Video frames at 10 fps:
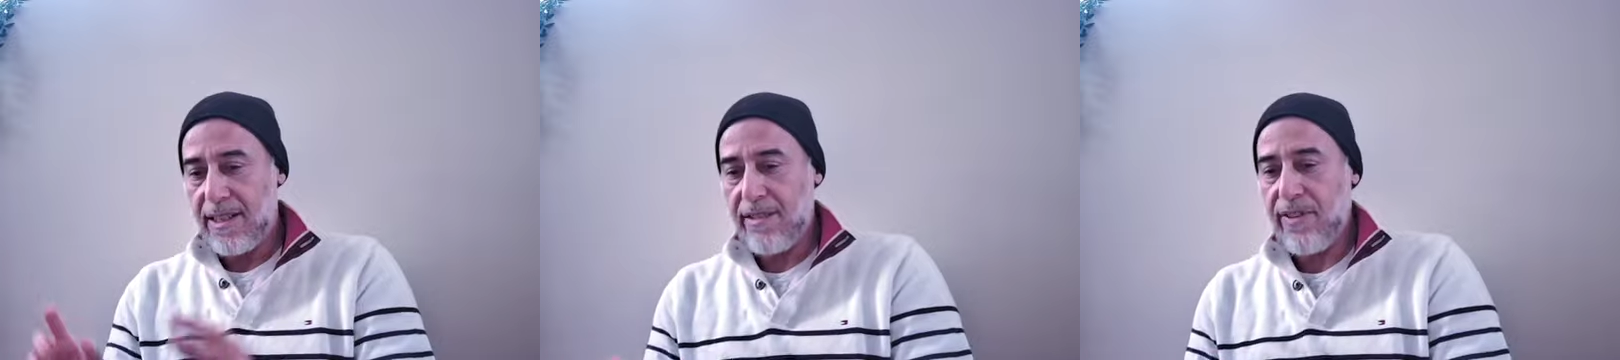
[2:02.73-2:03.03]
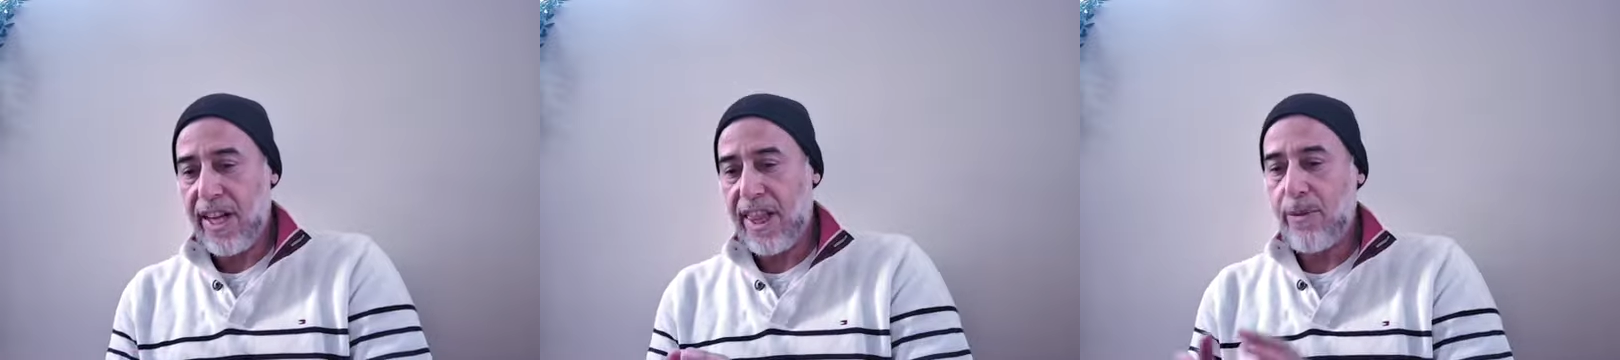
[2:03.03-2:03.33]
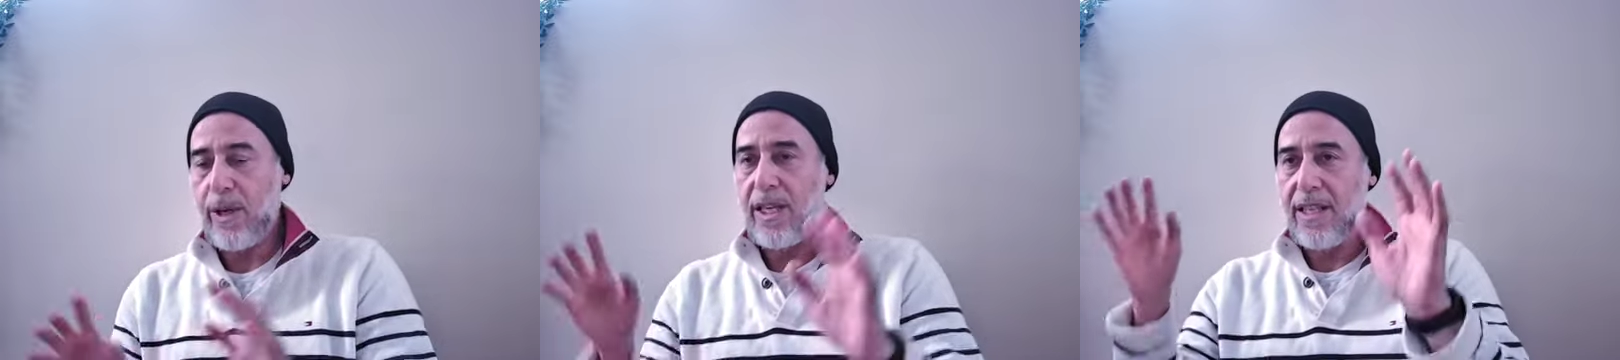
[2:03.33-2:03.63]
al-farth,
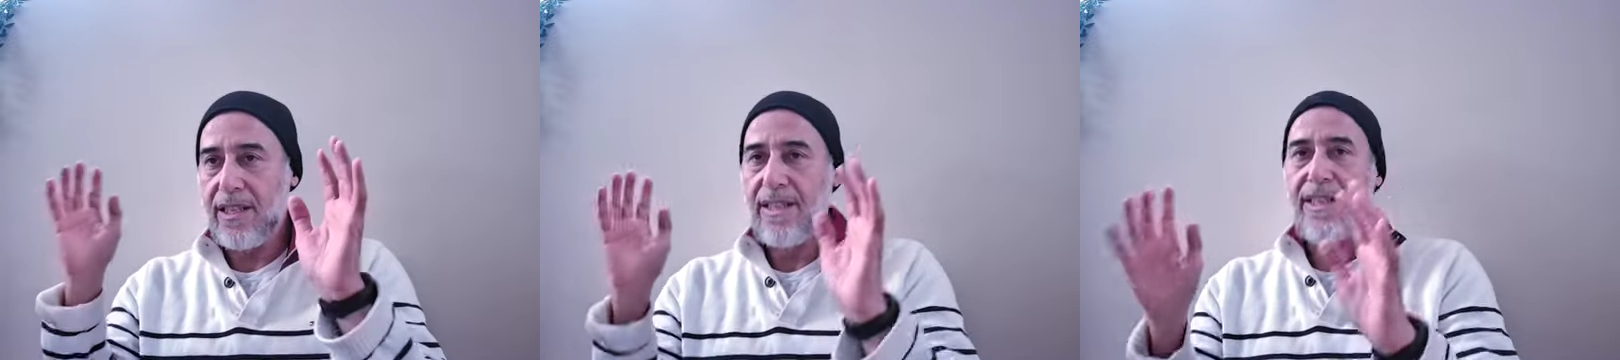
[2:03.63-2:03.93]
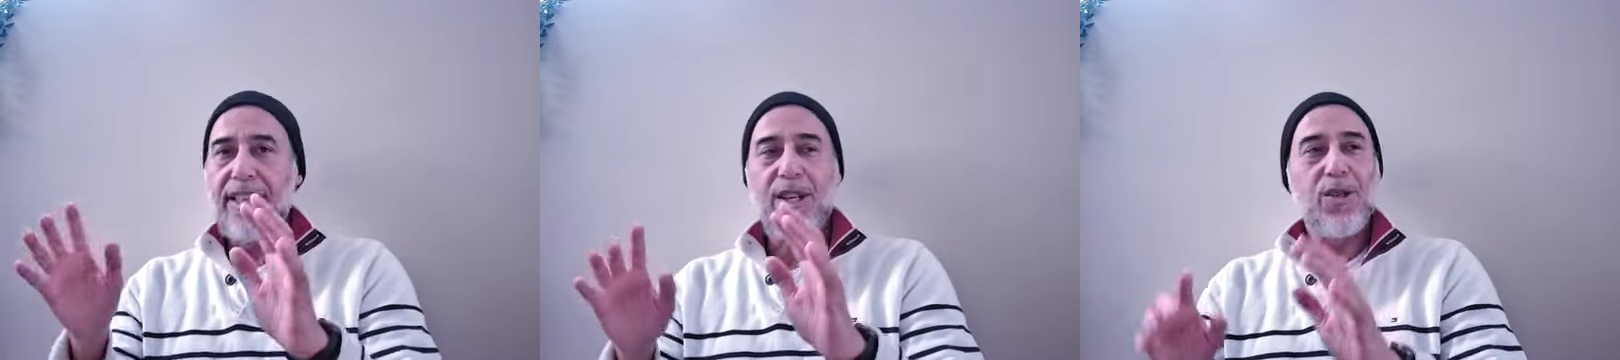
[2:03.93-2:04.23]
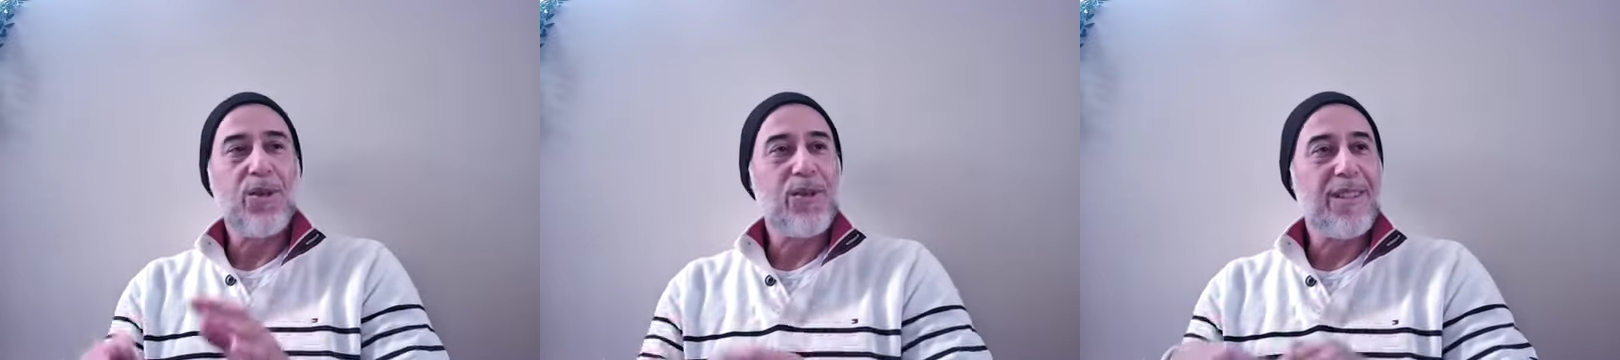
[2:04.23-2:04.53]

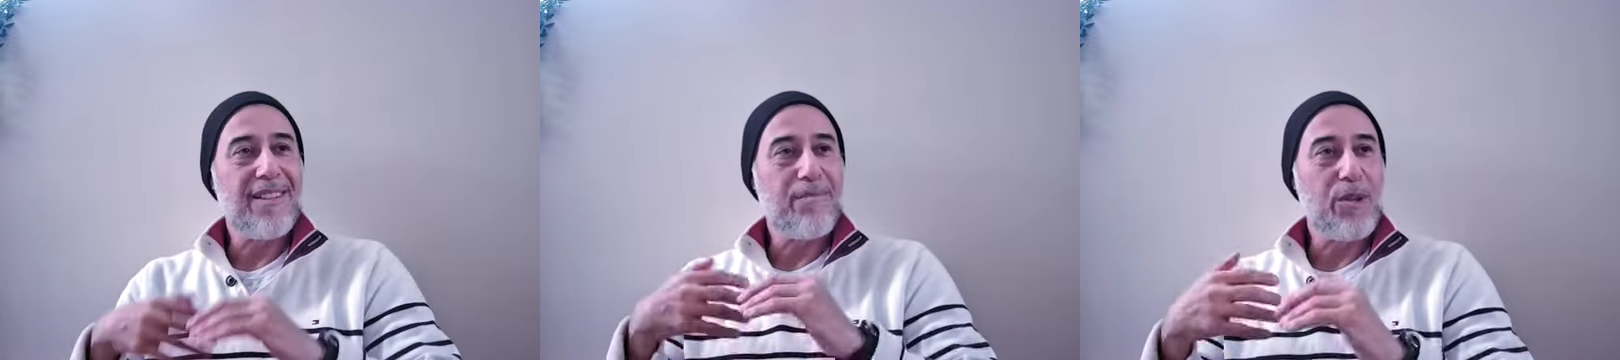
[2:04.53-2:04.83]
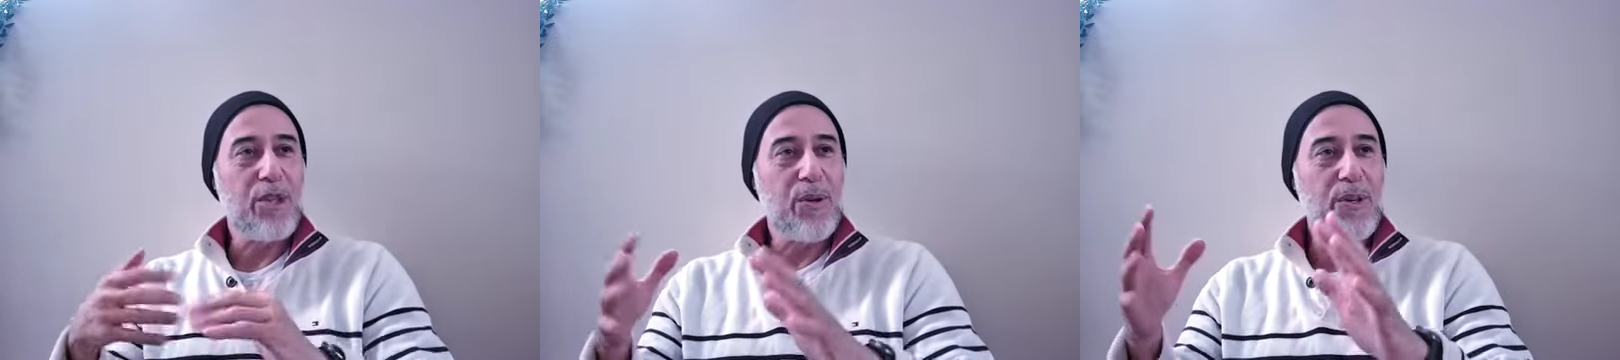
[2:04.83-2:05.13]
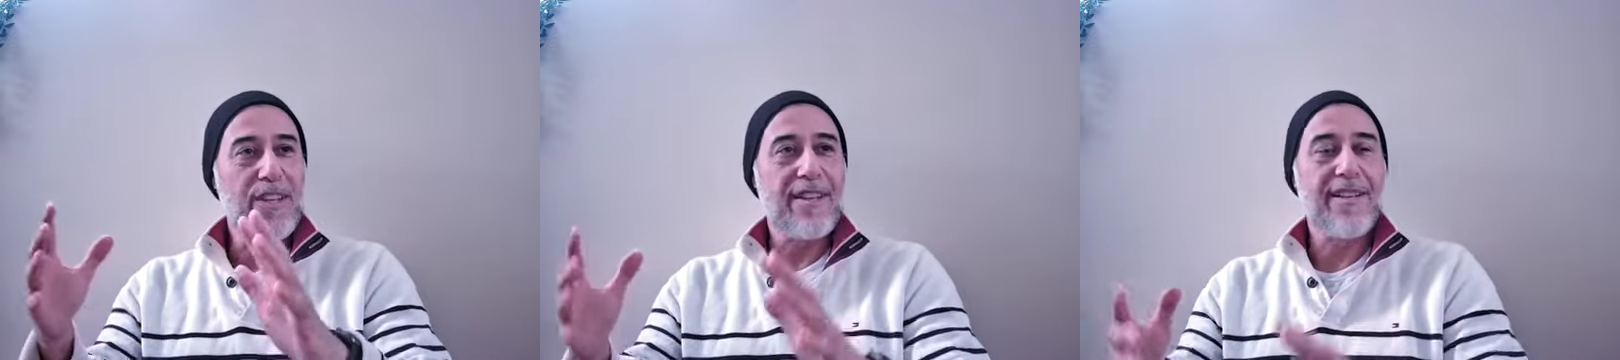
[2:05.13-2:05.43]

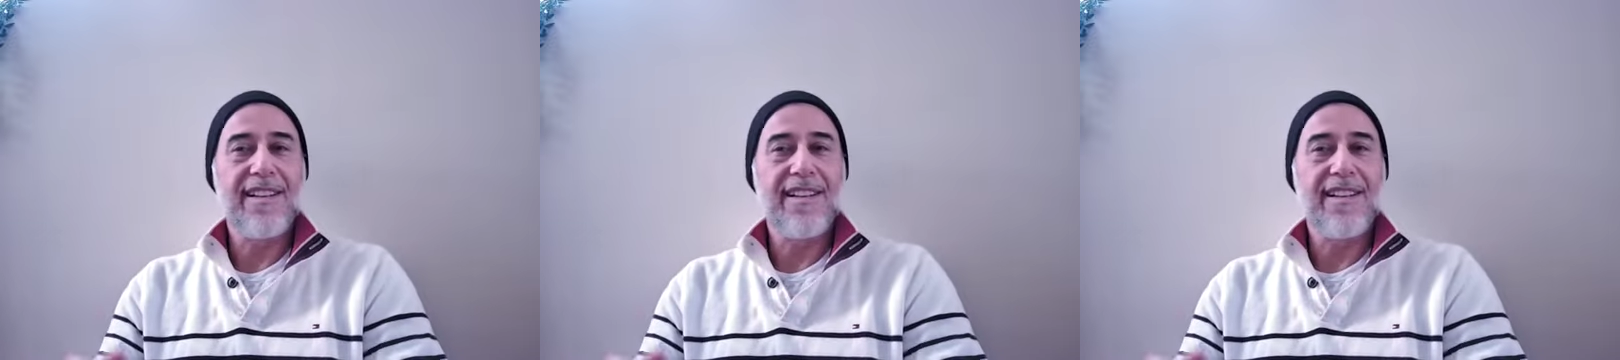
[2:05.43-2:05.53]
manure,